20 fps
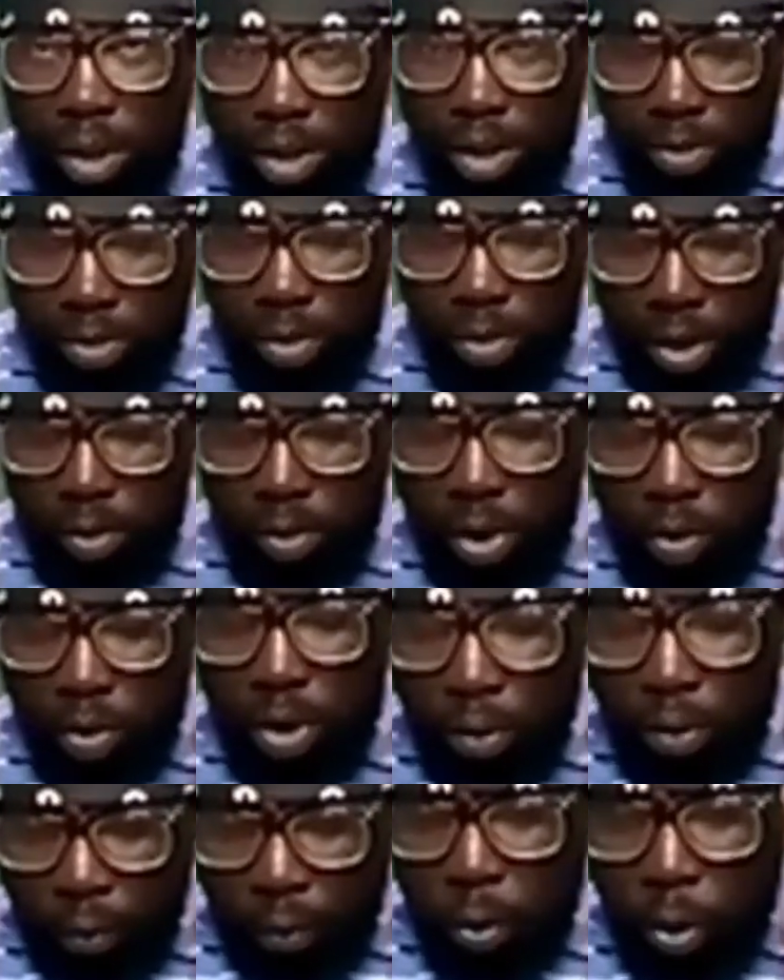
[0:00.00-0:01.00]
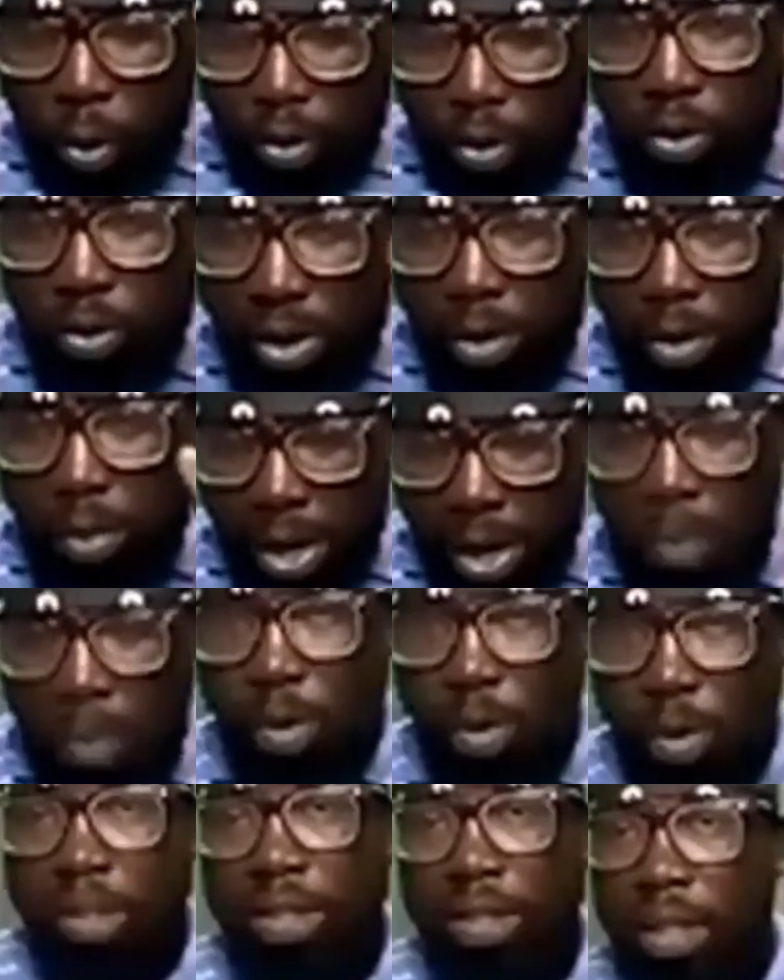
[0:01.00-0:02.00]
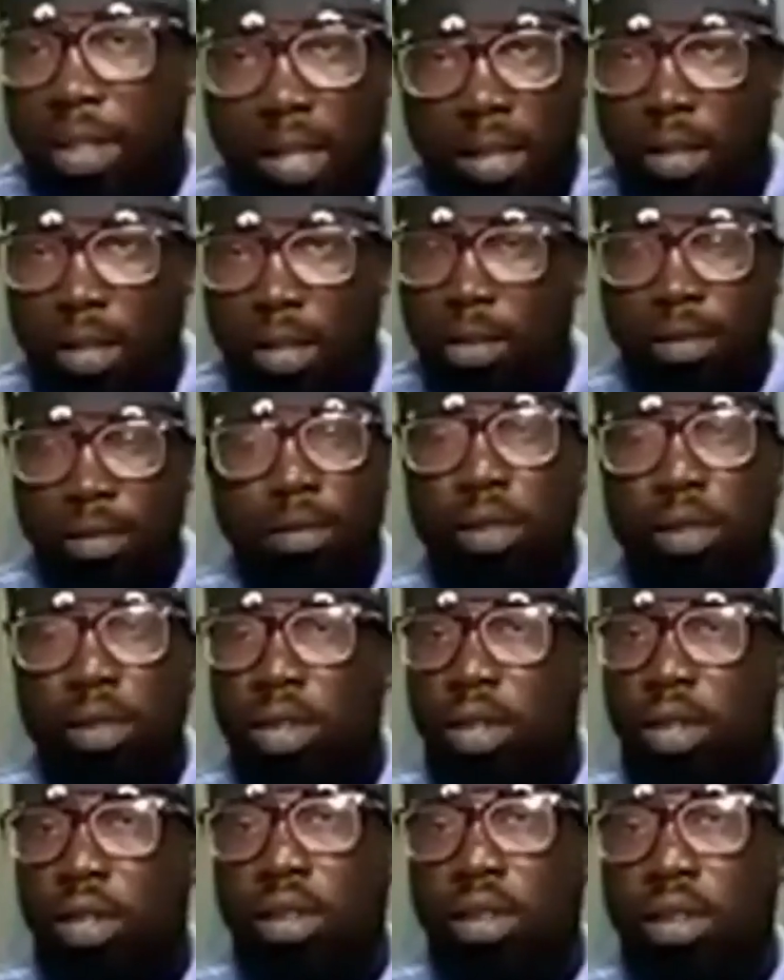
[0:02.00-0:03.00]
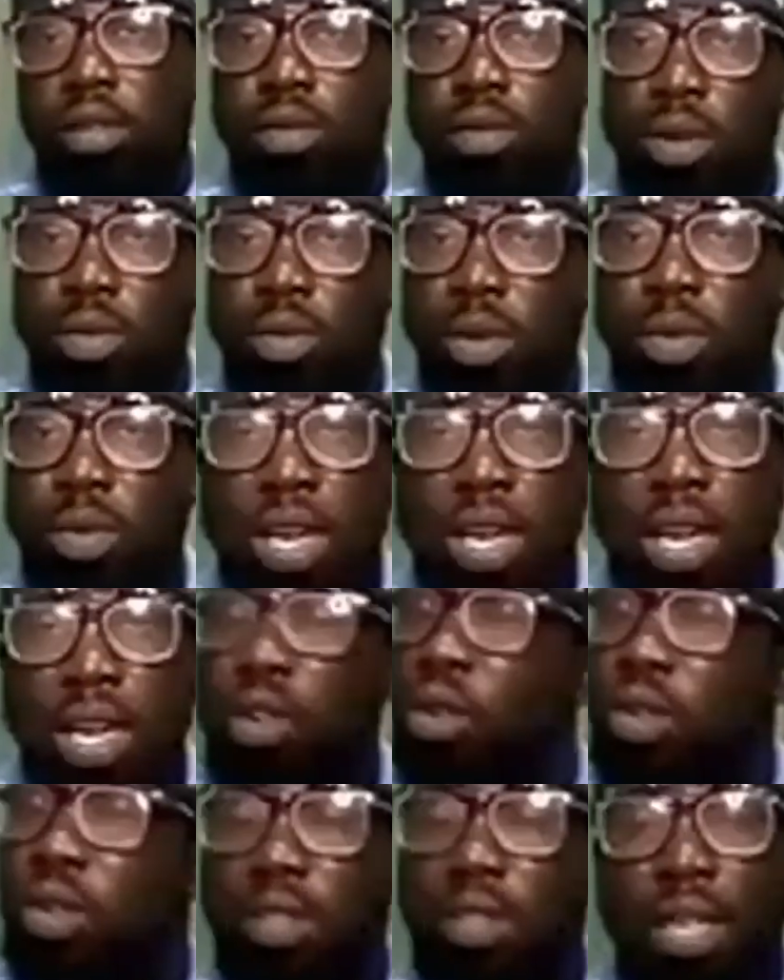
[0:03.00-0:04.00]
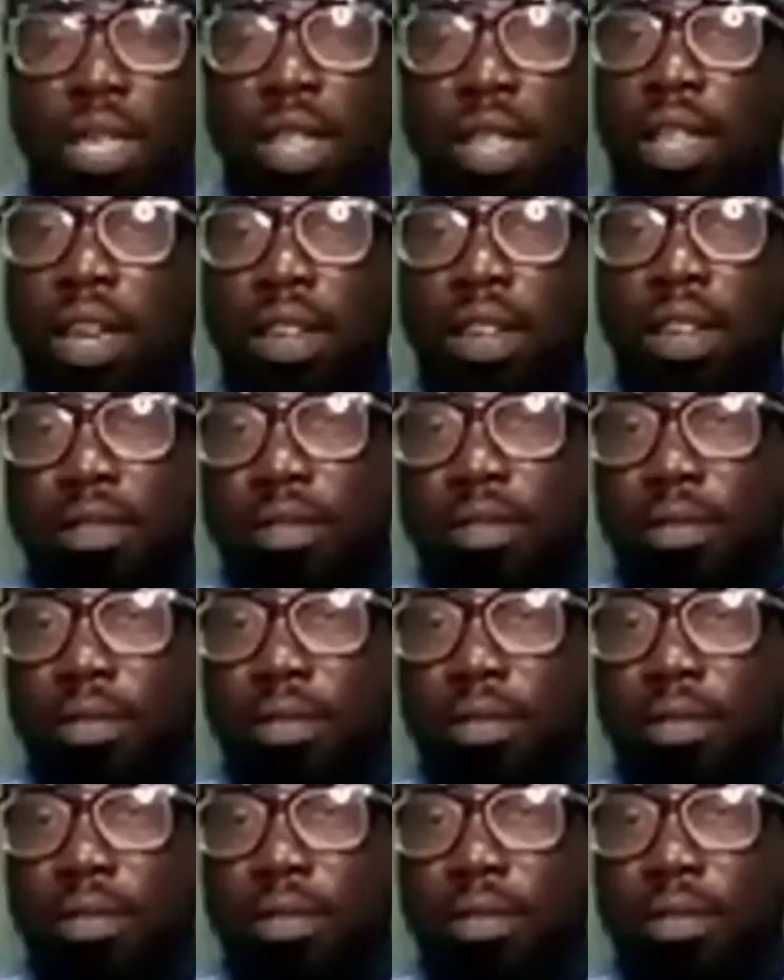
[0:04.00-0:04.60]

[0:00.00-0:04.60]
we want to focus on the purpose, I think we can always get there.